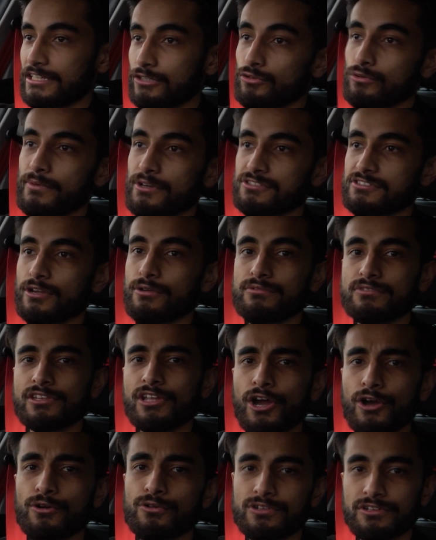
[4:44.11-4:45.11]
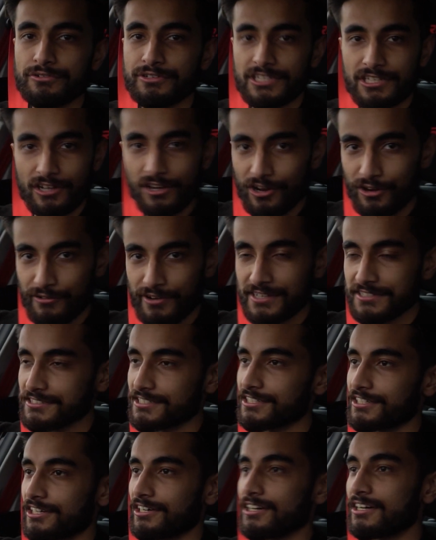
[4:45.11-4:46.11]
You almost don't know you're in an RS
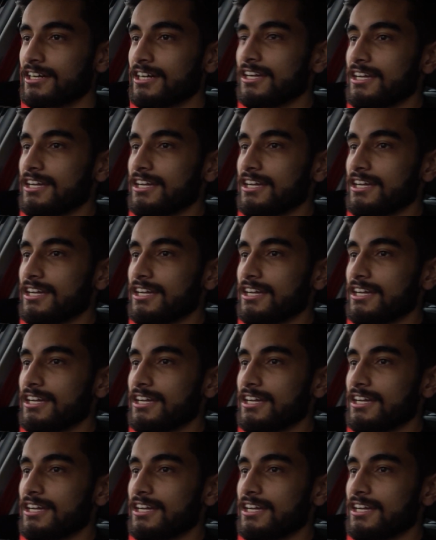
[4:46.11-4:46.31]
car,